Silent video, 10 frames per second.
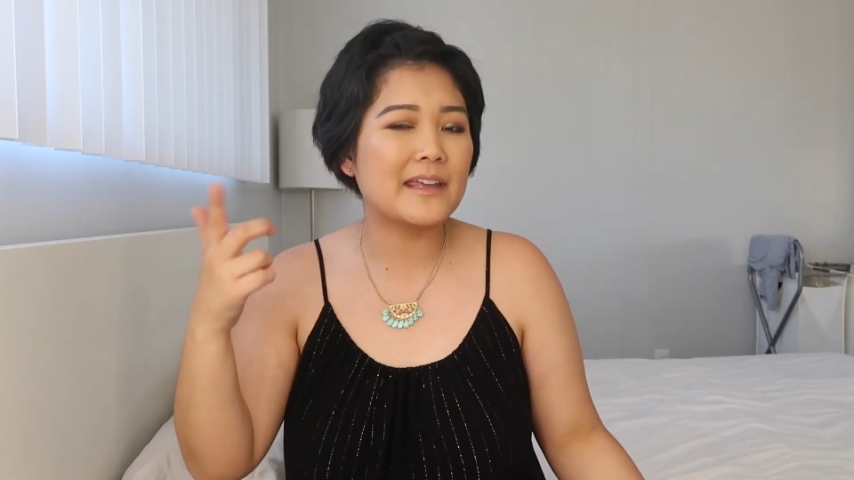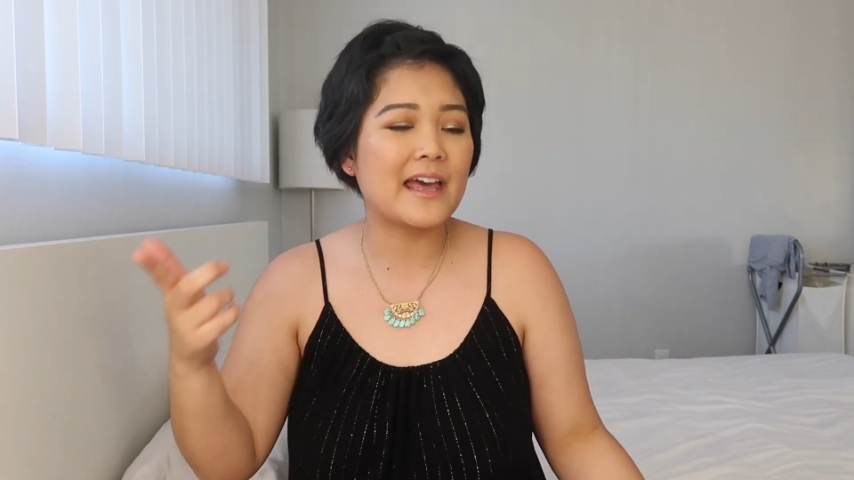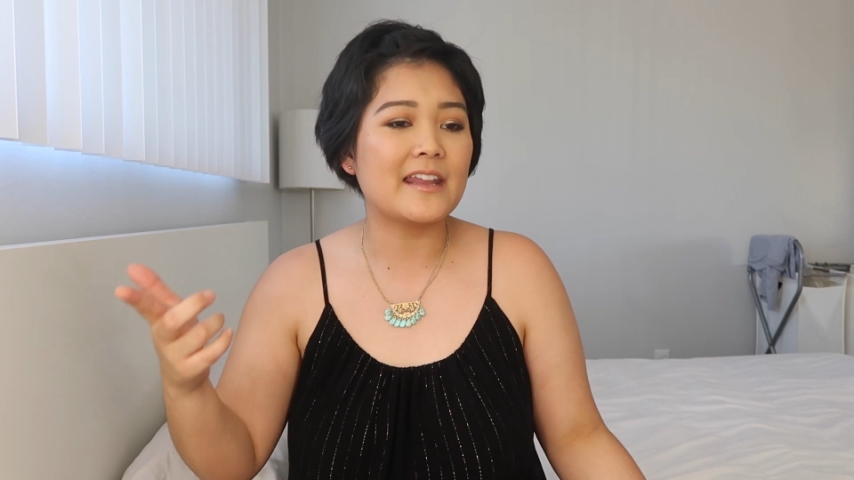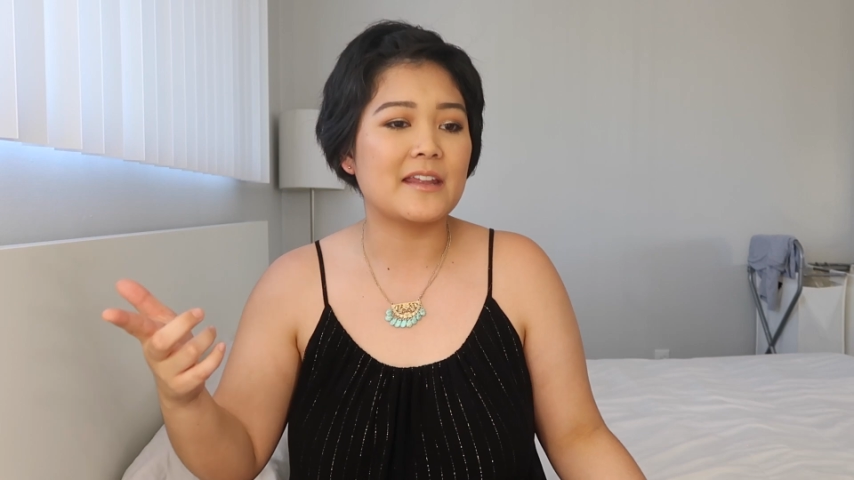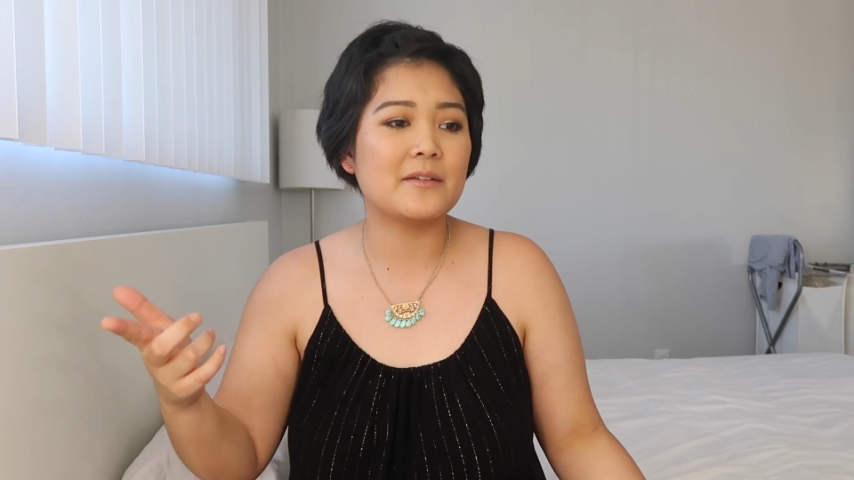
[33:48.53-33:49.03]

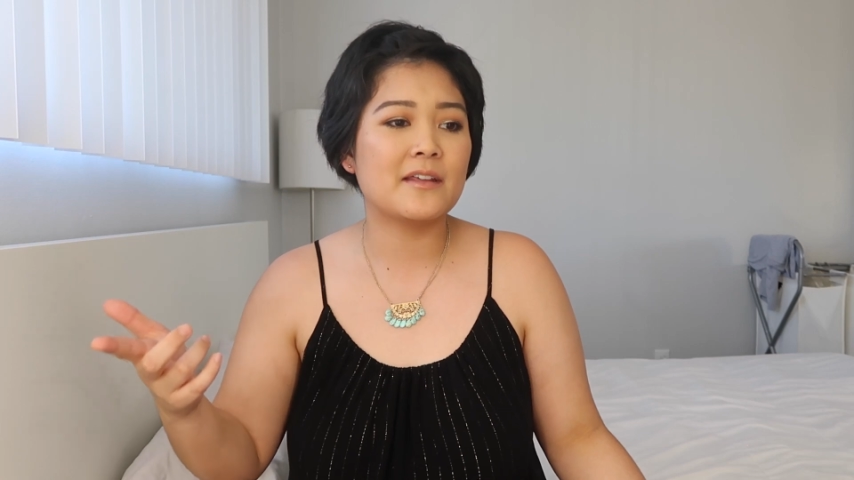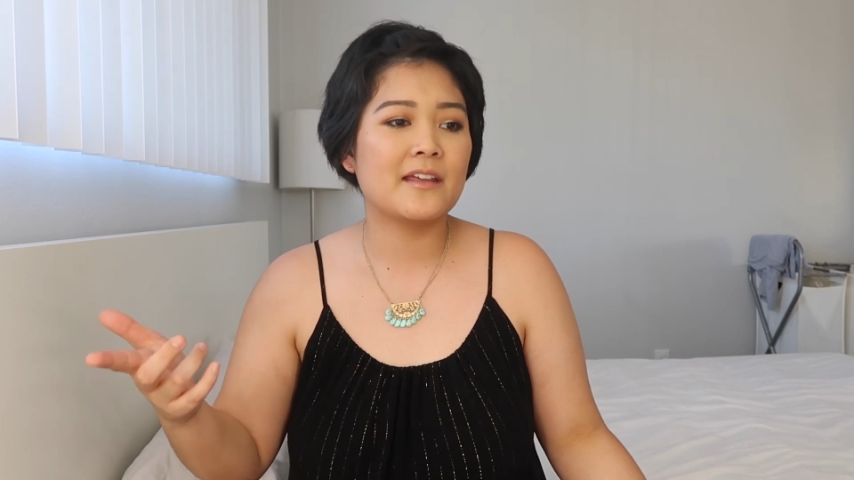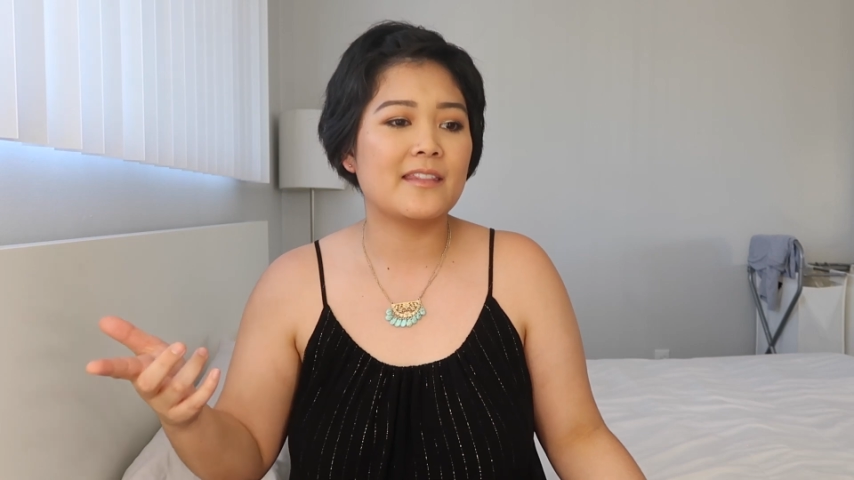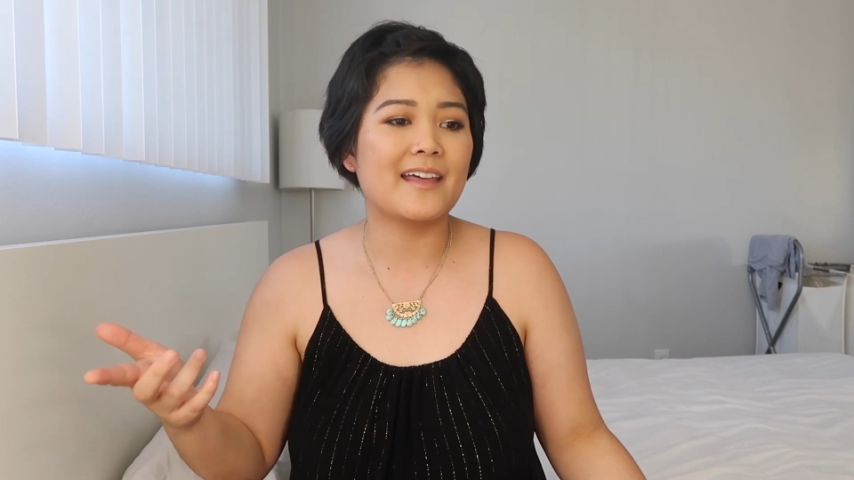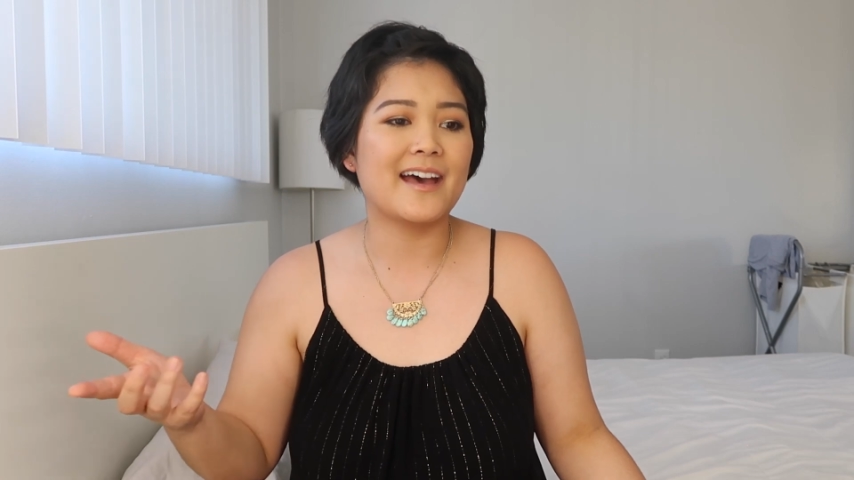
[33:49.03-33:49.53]
get it
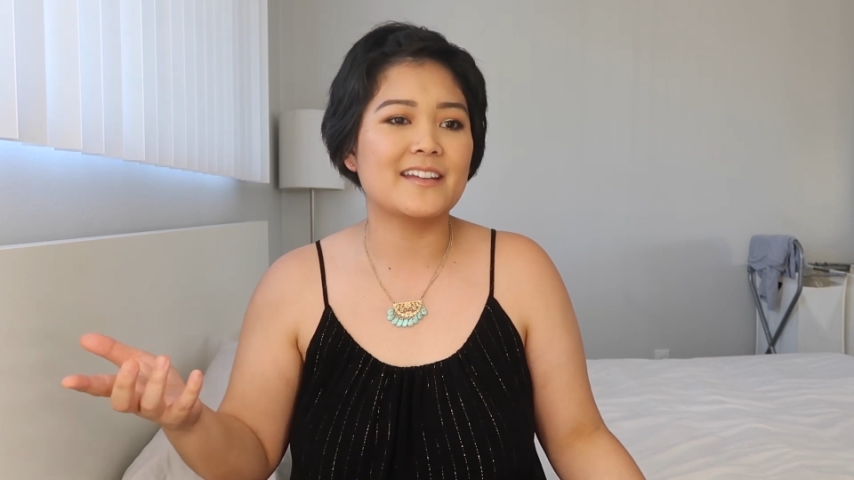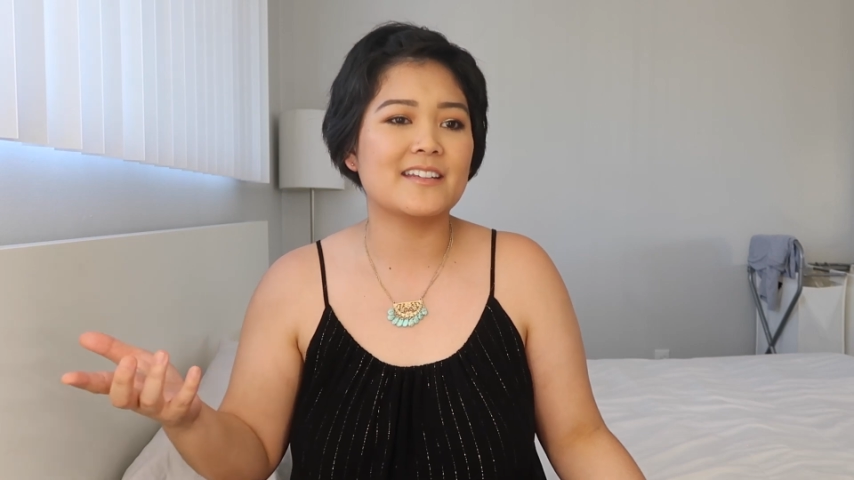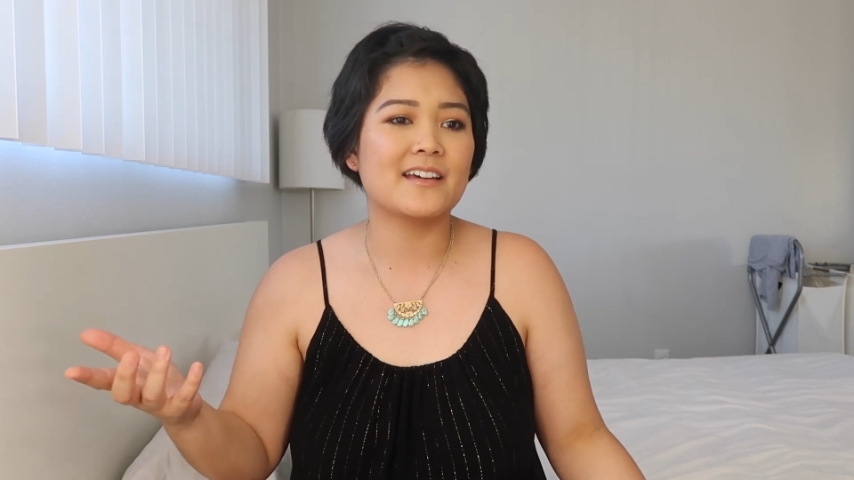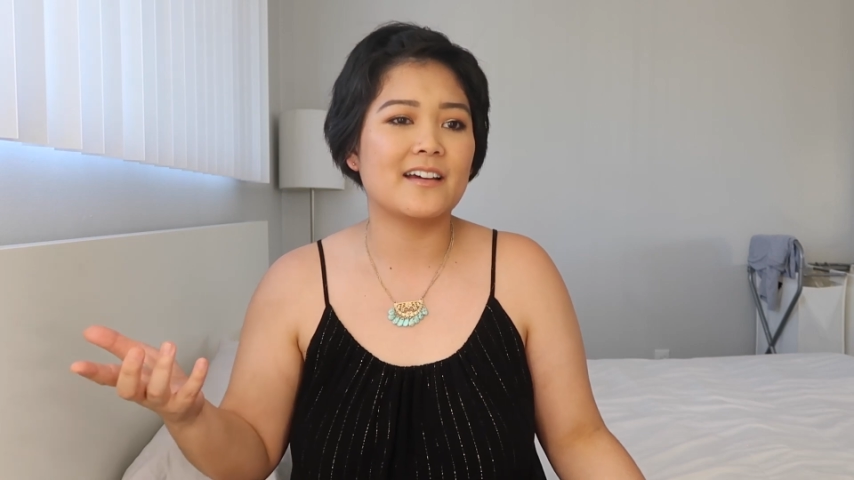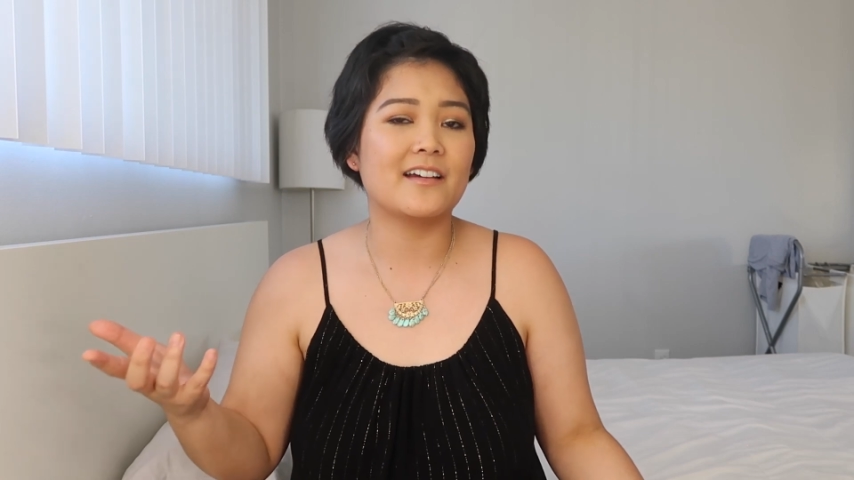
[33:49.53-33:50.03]
that